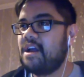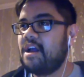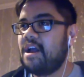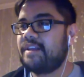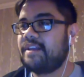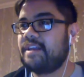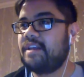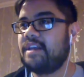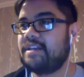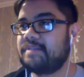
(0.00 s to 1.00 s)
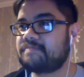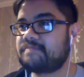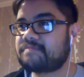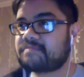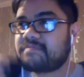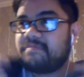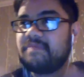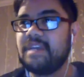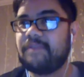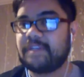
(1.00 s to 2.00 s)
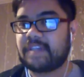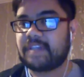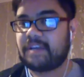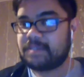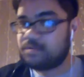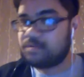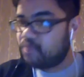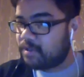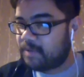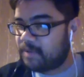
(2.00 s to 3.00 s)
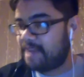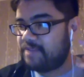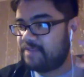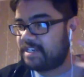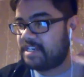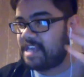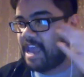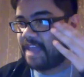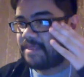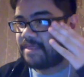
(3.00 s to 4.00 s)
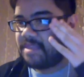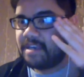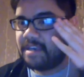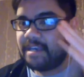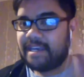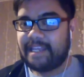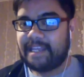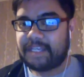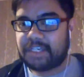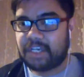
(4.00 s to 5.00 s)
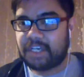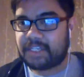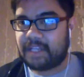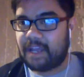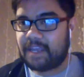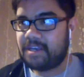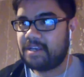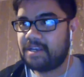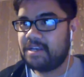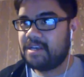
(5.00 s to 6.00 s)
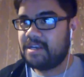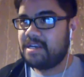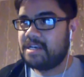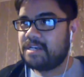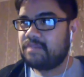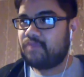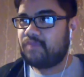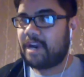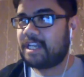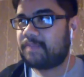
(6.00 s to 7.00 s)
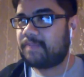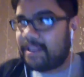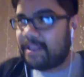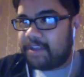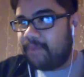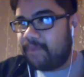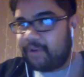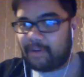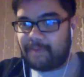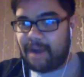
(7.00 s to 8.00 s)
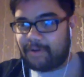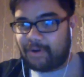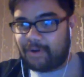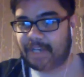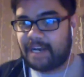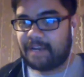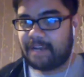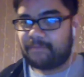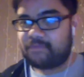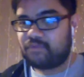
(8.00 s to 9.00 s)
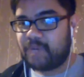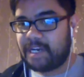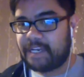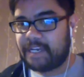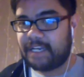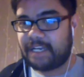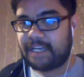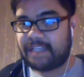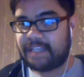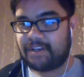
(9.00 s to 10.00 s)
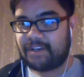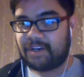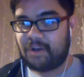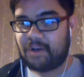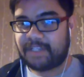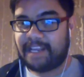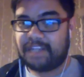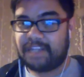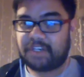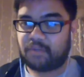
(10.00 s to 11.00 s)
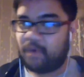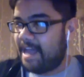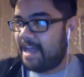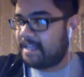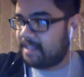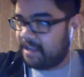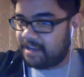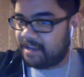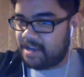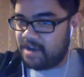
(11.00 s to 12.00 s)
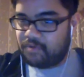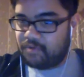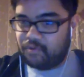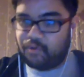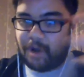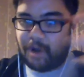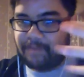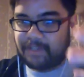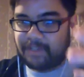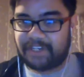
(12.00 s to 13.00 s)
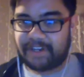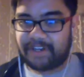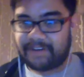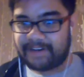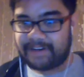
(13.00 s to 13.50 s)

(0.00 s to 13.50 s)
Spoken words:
I think it feels like once we kind of reach the end, it is just like we're kind of spent. Both our power cores are kind of really down to their lowest, and it's just one last like run up to each other.